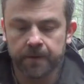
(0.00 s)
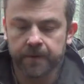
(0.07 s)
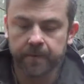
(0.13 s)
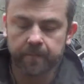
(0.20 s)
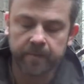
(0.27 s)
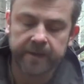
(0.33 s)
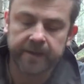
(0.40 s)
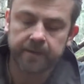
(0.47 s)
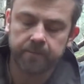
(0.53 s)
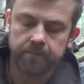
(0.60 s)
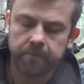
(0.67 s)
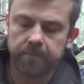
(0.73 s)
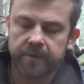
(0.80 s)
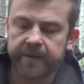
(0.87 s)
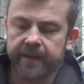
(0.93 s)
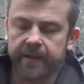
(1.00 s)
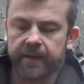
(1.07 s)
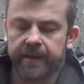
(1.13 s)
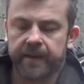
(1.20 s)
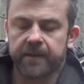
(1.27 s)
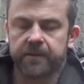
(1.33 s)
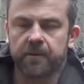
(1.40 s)
The blade
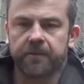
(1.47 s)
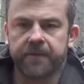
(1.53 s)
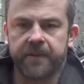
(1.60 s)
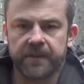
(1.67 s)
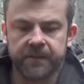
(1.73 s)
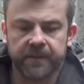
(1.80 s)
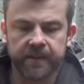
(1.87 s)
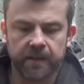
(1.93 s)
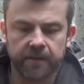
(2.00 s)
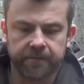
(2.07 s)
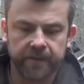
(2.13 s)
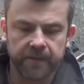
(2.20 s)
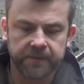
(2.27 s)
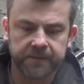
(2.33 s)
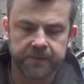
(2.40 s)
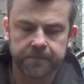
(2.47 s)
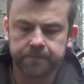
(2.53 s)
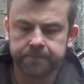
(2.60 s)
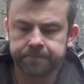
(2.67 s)
length of this knife is